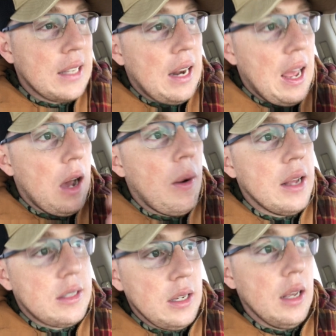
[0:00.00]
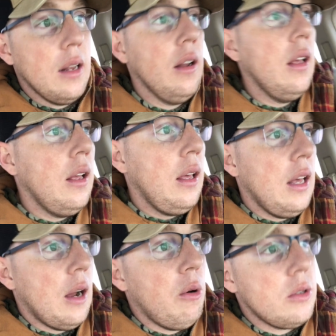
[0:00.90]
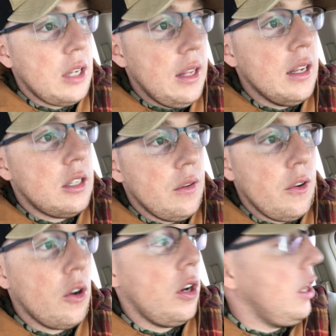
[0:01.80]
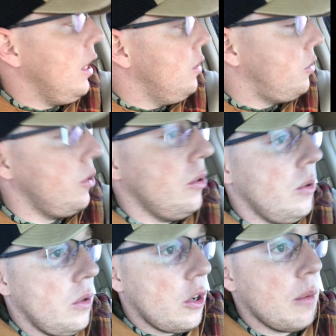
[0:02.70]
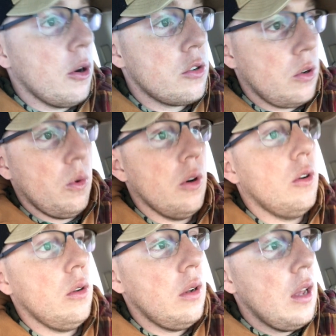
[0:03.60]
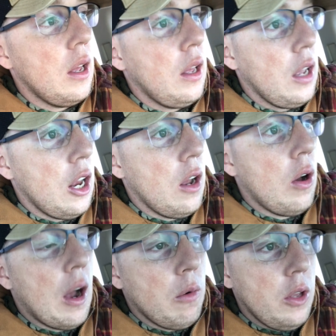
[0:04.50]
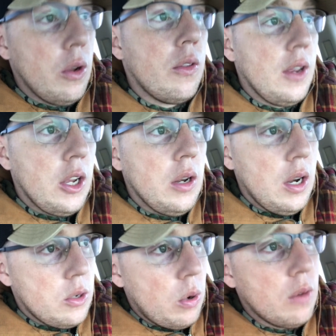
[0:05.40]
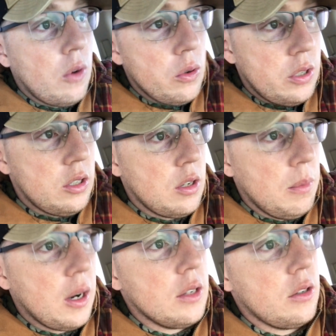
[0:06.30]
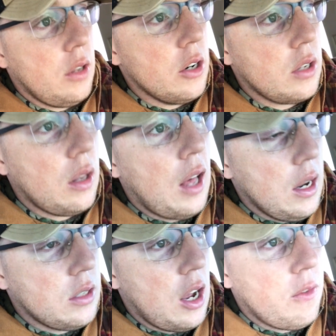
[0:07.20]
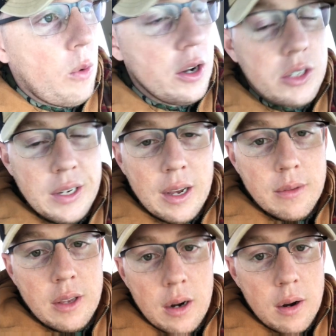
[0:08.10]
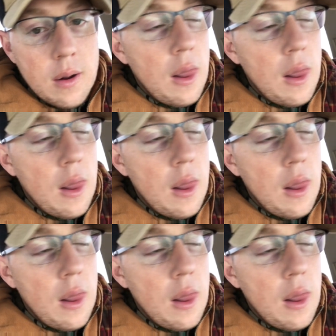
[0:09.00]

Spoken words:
how I see it. And I will say this: if you're going to get into the commercial world, I really do think you need a 12-volt system, because there's a lot of soft washing out there,